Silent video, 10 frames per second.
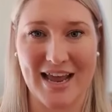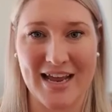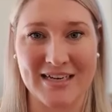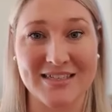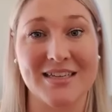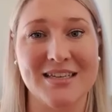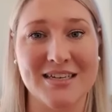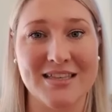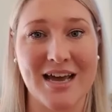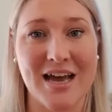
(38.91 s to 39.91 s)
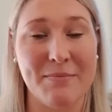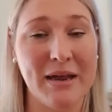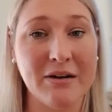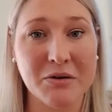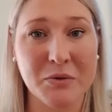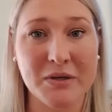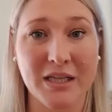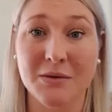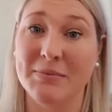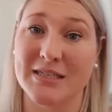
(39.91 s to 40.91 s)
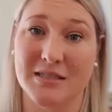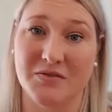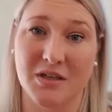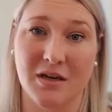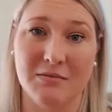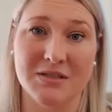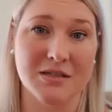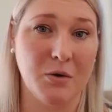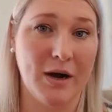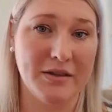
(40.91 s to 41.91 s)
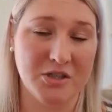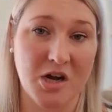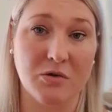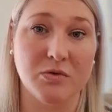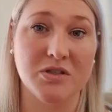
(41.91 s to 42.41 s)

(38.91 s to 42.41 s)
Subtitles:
and I think that parenthood at the best of times is quite the juggle.